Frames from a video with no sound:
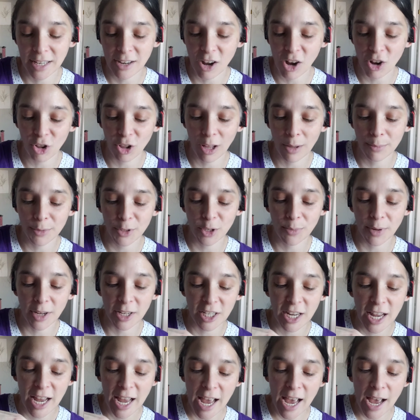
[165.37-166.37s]
not clump so
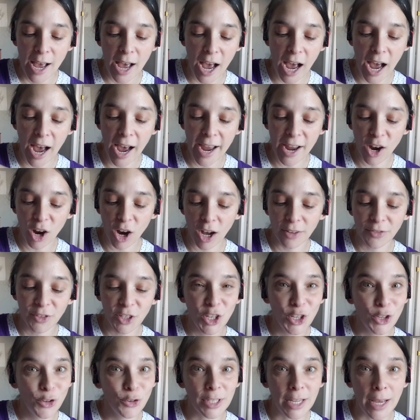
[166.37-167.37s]
much. I
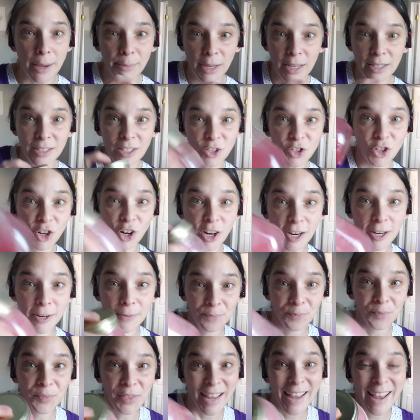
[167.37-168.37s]
often use a mason jar
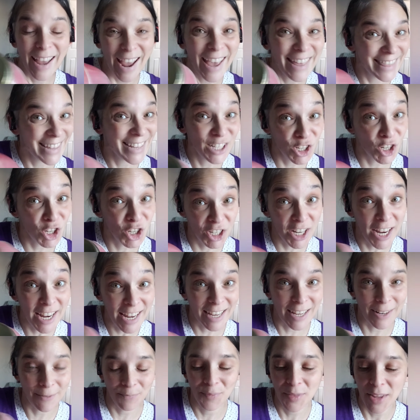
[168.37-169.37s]
and then just shake it.